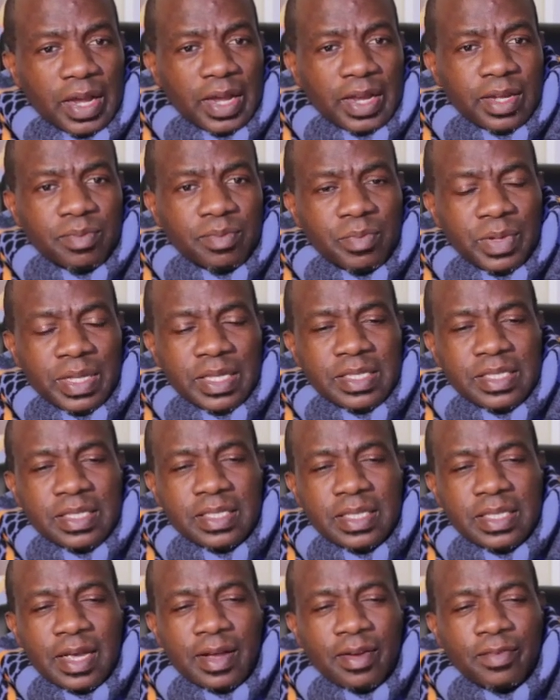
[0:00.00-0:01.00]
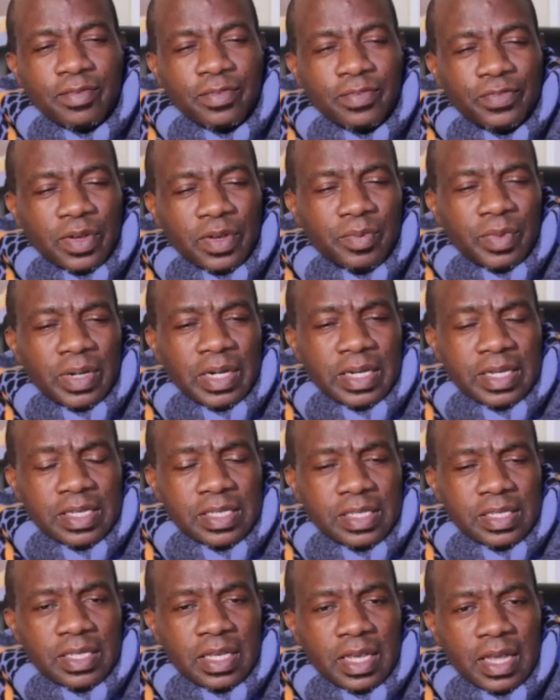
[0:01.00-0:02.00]
it means their
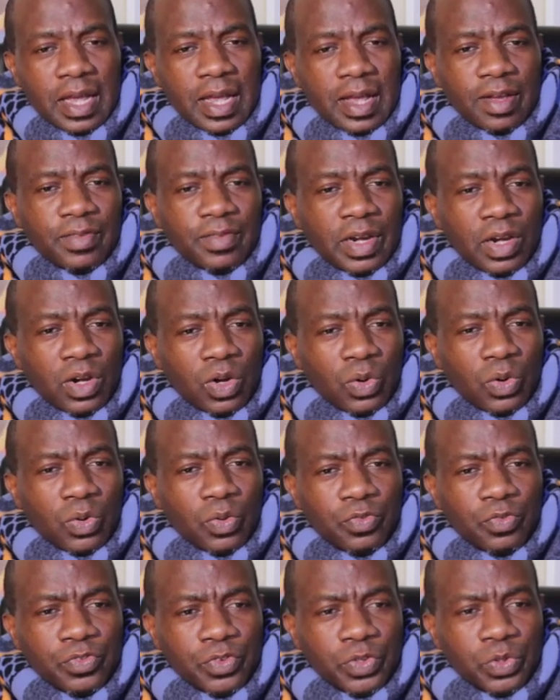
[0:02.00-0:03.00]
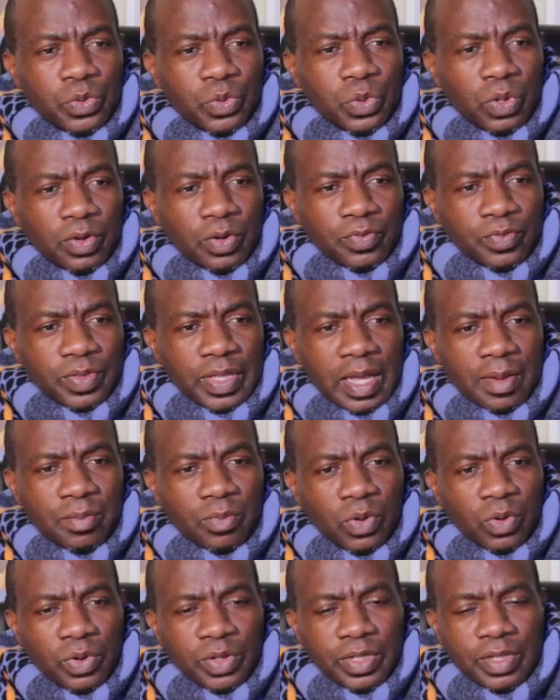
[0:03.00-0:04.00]
families have a low view of
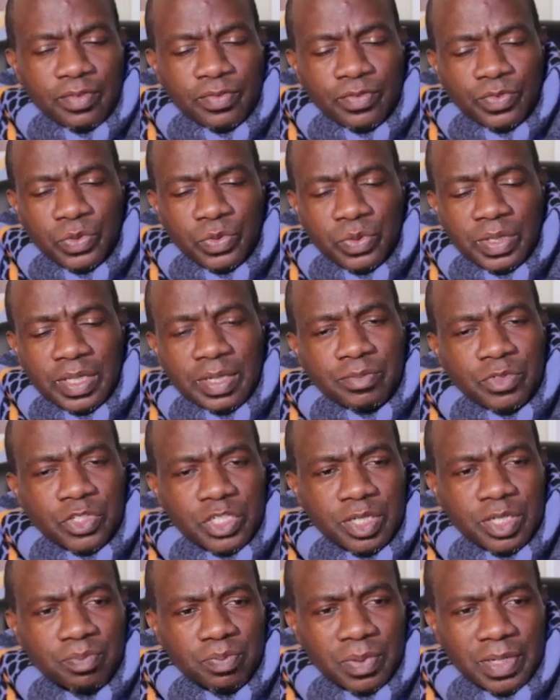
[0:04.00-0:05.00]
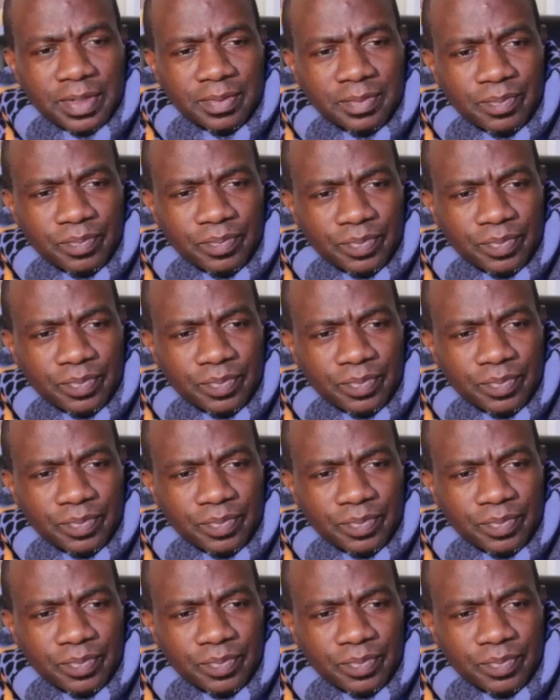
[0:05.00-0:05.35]
them, or they view them cheaply.